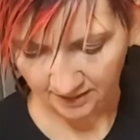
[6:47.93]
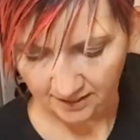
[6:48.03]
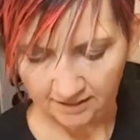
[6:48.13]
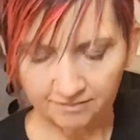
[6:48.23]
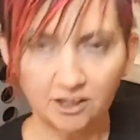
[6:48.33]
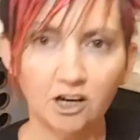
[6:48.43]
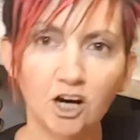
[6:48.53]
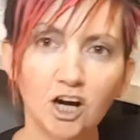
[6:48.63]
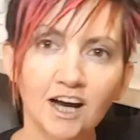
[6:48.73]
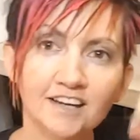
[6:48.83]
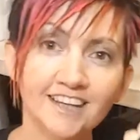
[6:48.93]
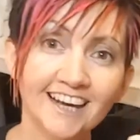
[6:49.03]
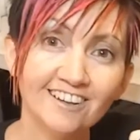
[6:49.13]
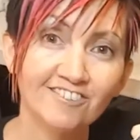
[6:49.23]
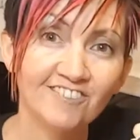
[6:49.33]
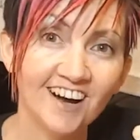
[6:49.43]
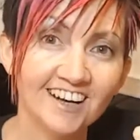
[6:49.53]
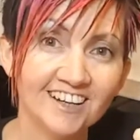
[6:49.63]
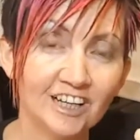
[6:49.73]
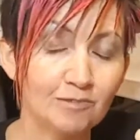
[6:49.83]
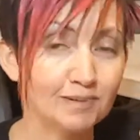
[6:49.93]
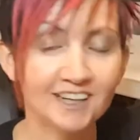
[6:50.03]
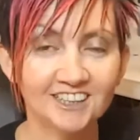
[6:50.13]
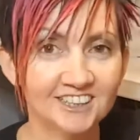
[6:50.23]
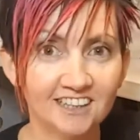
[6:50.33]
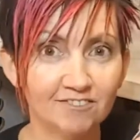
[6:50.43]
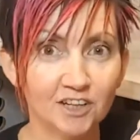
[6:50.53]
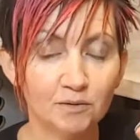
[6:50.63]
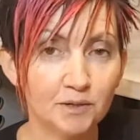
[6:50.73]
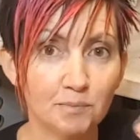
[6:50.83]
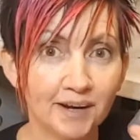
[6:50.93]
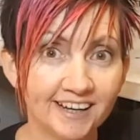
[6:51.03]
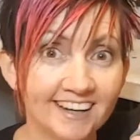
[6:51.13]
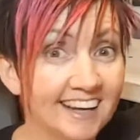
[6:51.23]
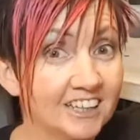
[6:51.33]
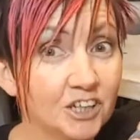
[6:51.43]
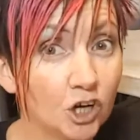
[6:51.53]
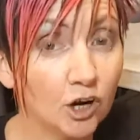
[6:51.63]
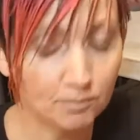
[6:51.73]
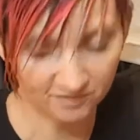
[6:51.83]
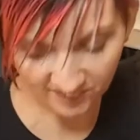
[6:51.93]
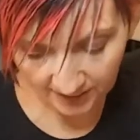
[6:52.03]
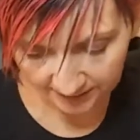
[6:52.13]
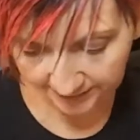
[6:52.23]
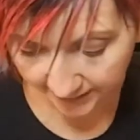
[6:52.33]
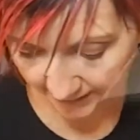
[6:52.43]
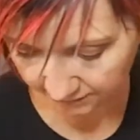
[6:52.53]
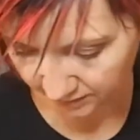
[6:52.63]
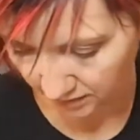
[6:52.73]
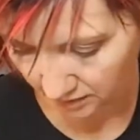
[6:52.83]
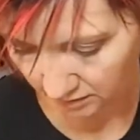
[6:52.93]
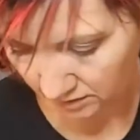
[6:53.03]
I've got a nail file because you never know when you break a nail, you got to file your nail, haven't you?